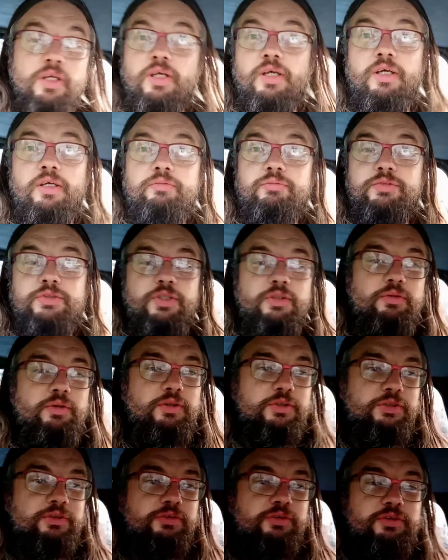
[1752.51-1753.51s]

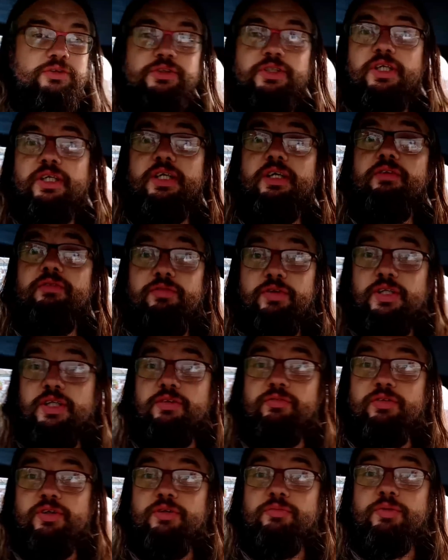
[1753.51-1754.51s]
So I shall just say
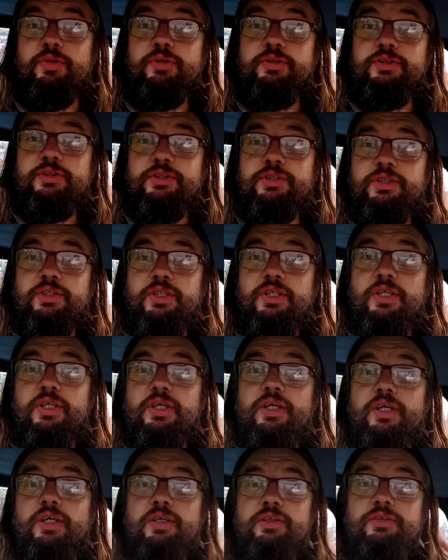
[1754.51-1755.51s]
thank you very much.
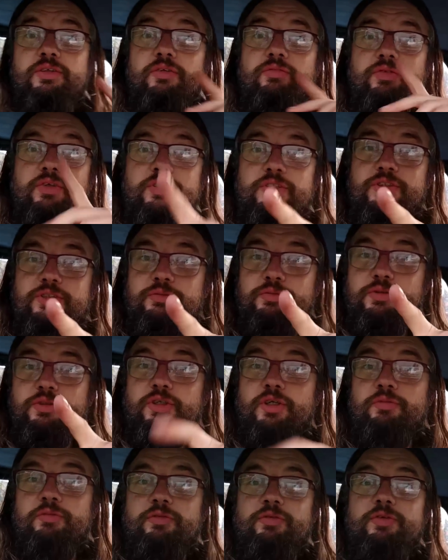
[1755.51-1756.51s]
Don't forget to
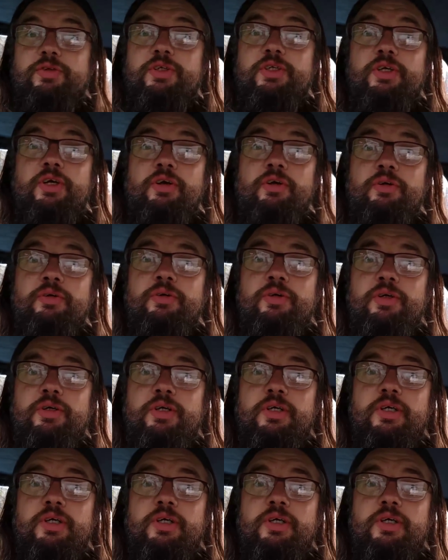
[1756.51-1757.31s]
subscribe before you go,